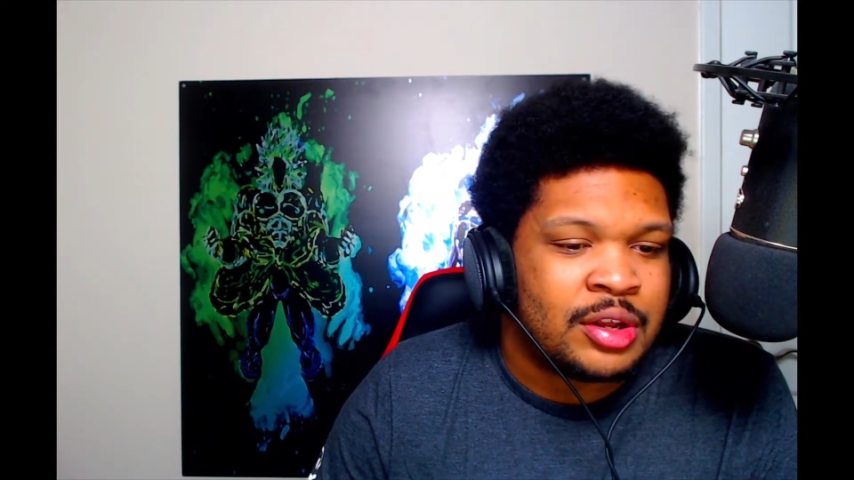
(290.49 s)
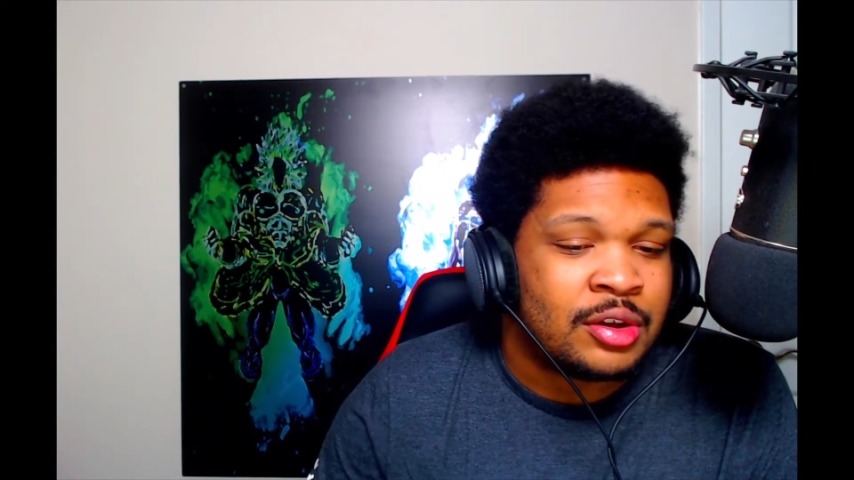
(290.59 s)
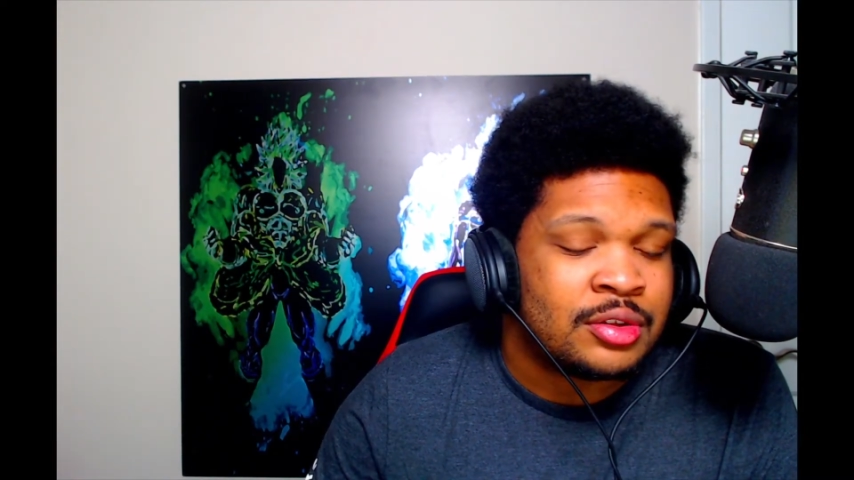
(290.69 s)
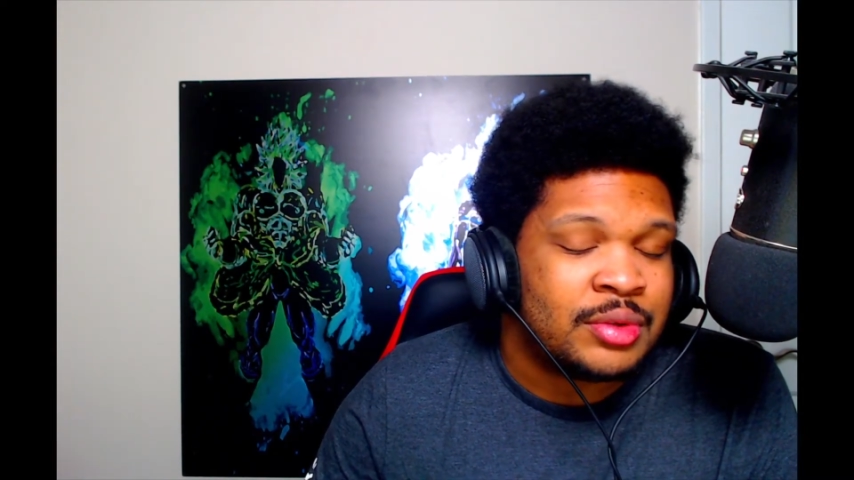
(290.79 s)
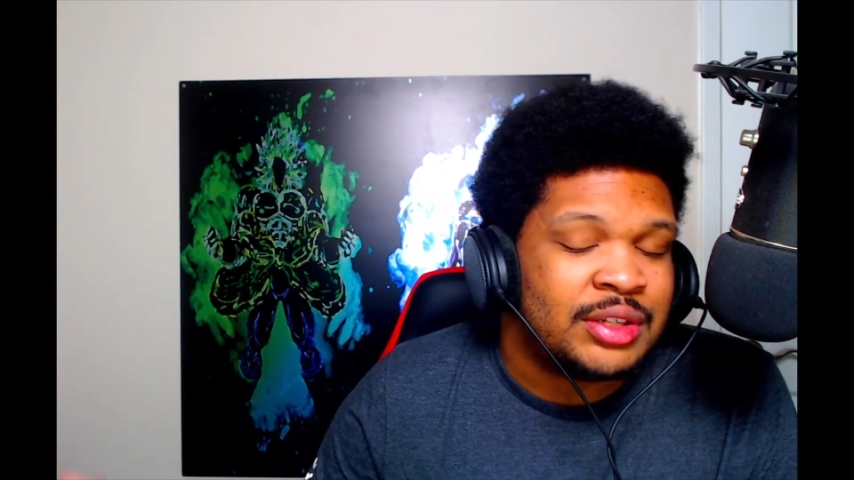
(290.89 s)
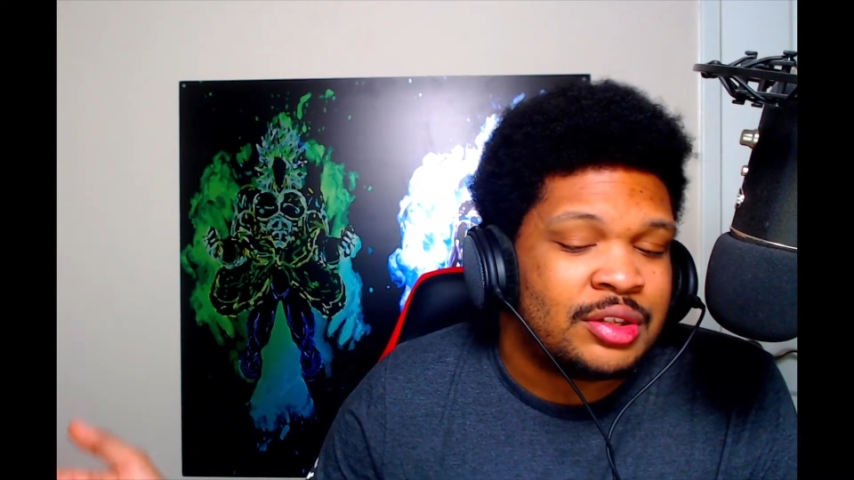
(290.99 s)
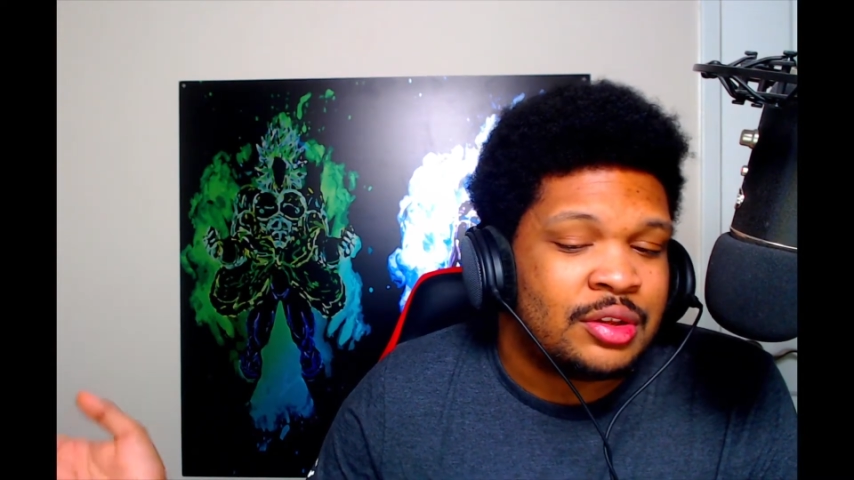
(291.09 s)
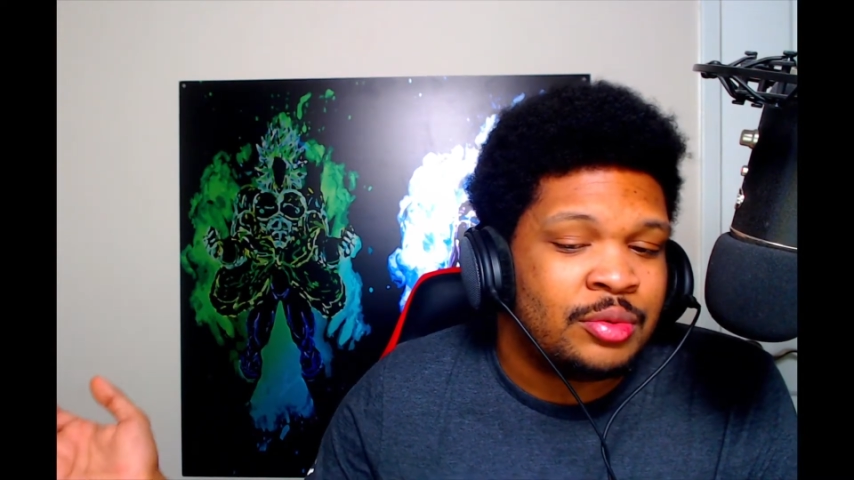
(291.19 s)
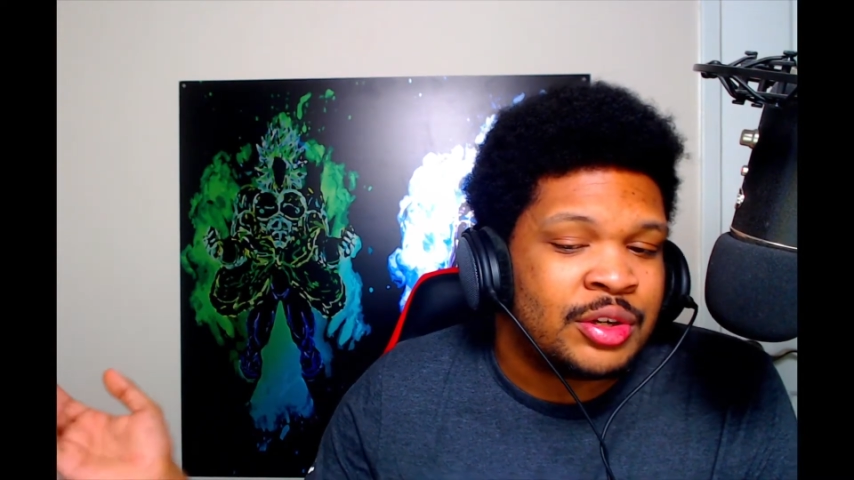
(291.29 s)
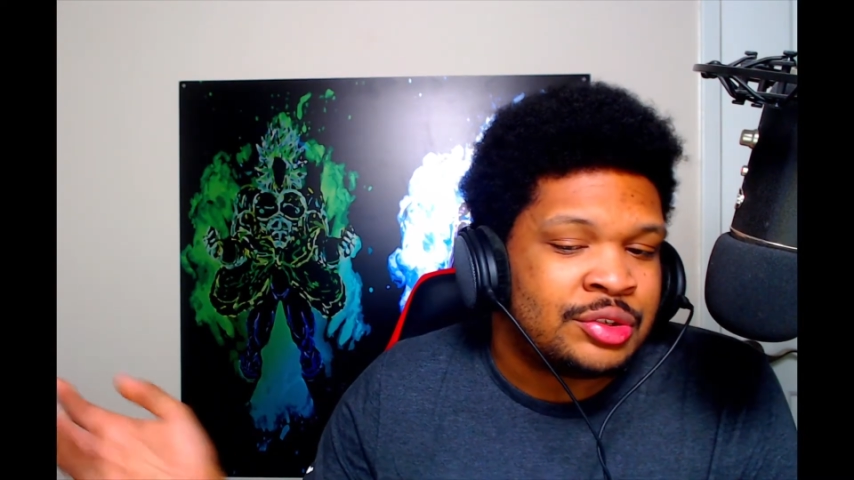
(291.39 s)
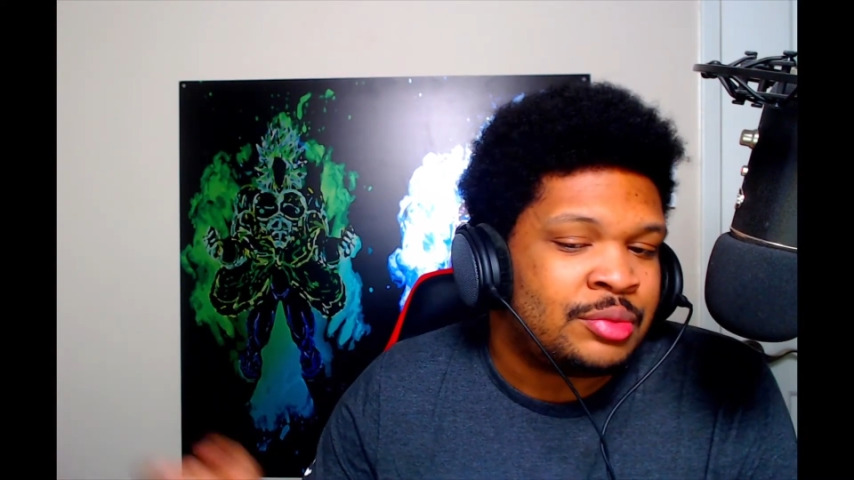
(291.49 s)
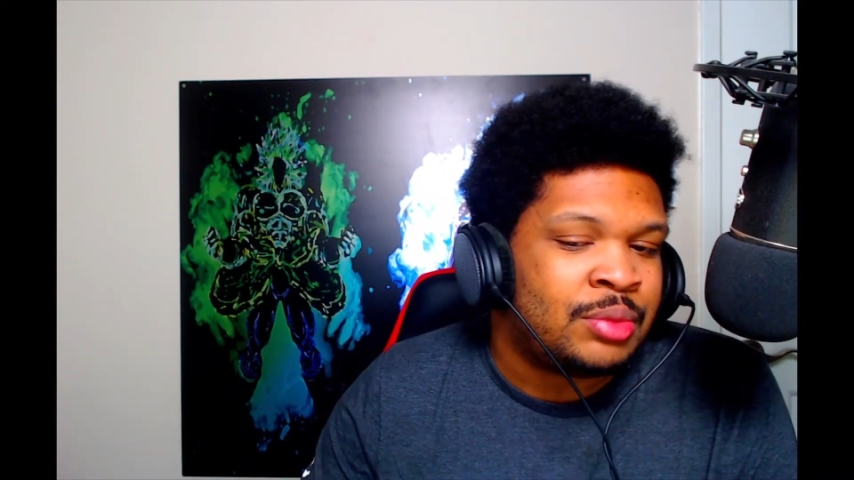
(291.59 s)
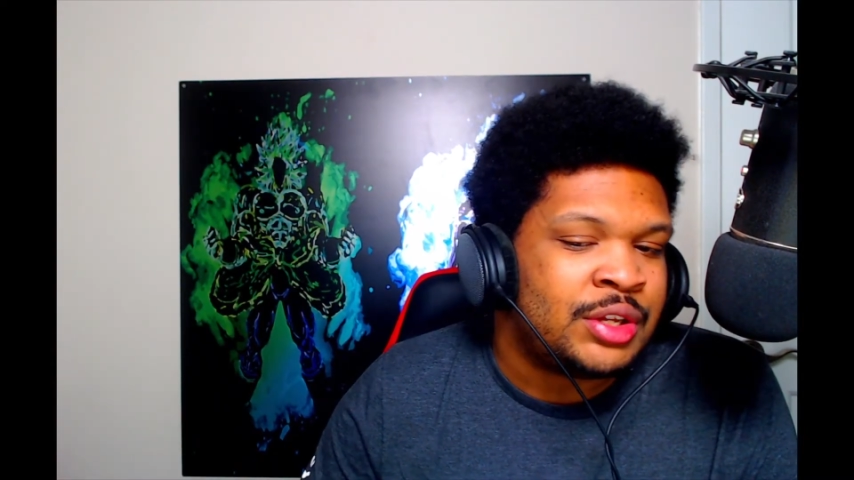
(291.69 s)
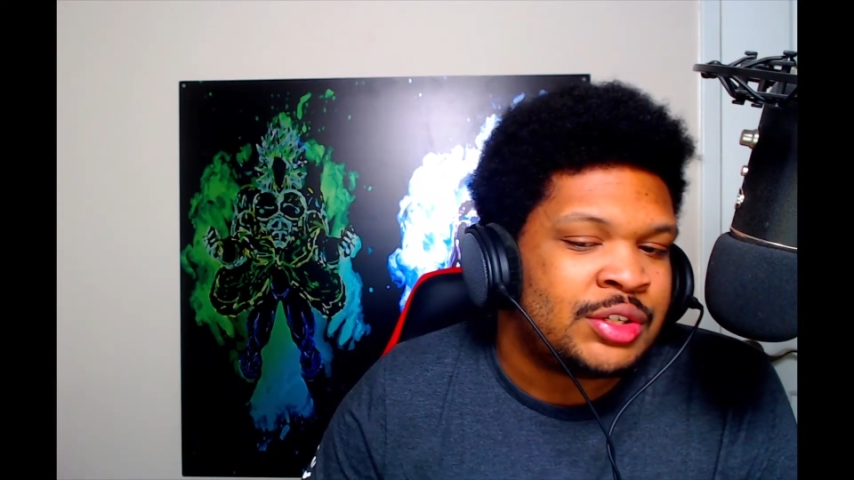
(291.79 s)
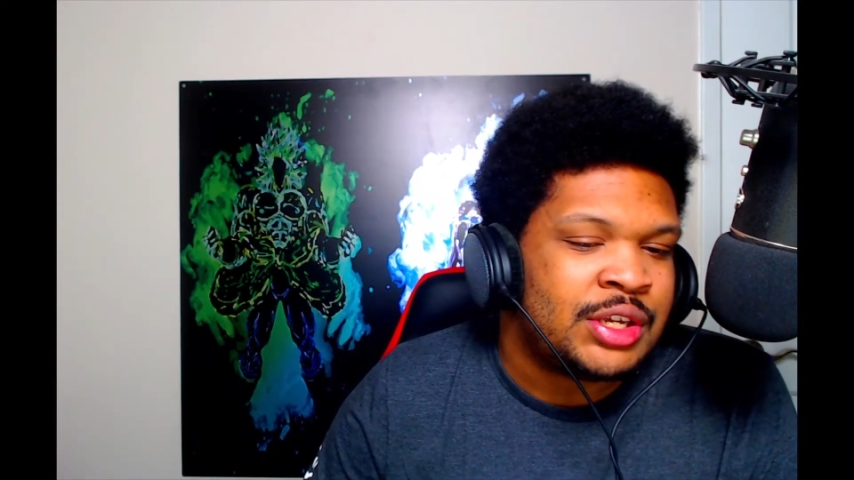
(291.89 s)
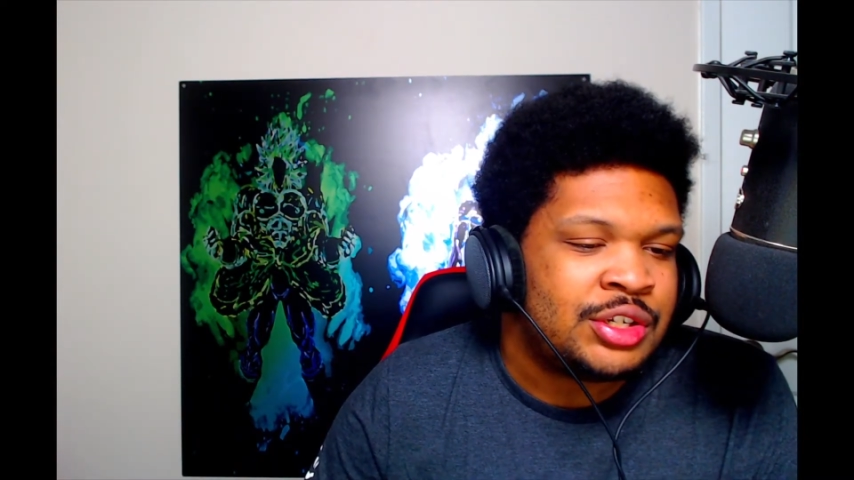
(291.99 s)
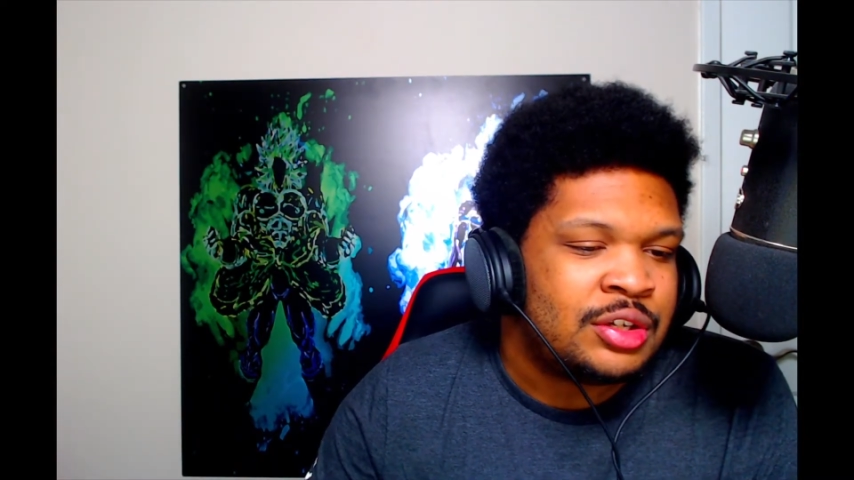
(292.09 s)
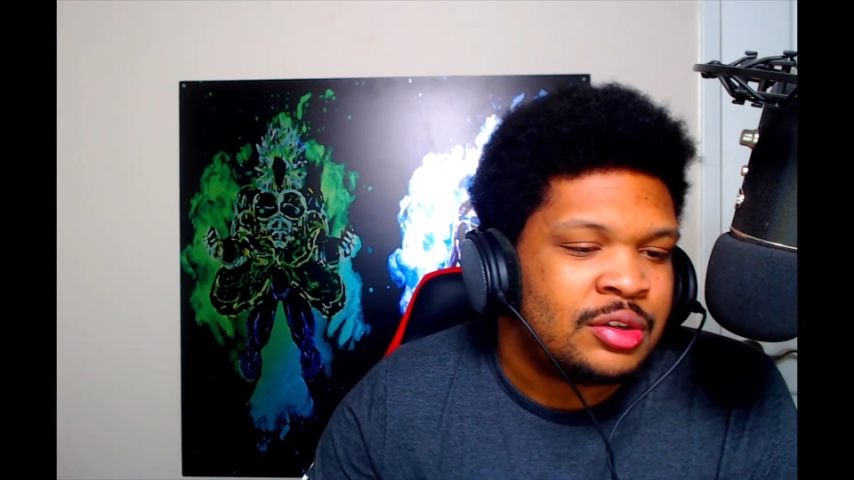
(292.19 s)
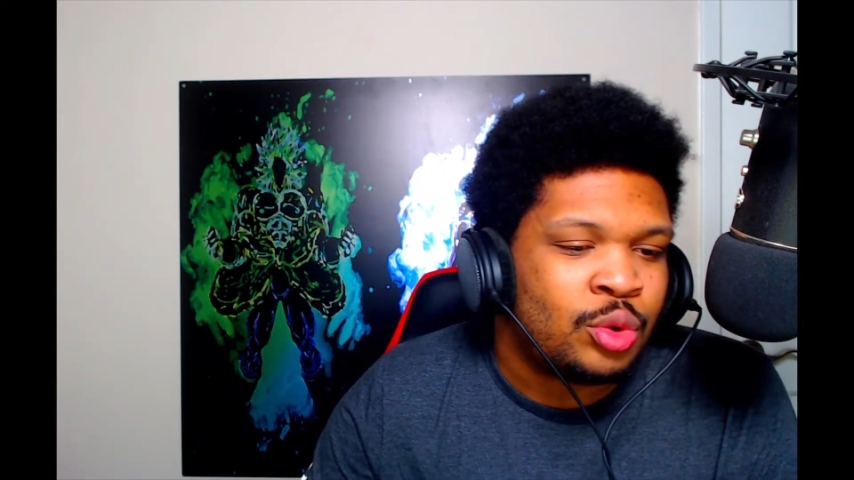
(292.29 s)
all the way to the original PlayStation,